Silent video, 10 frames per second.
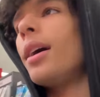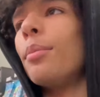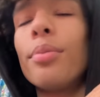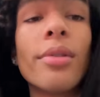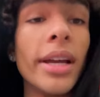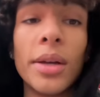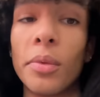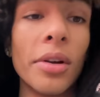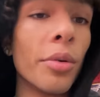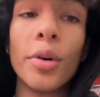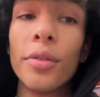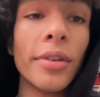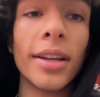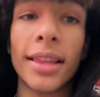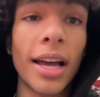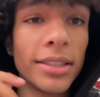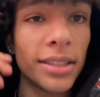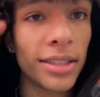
I'm praying we don't go over a thousand.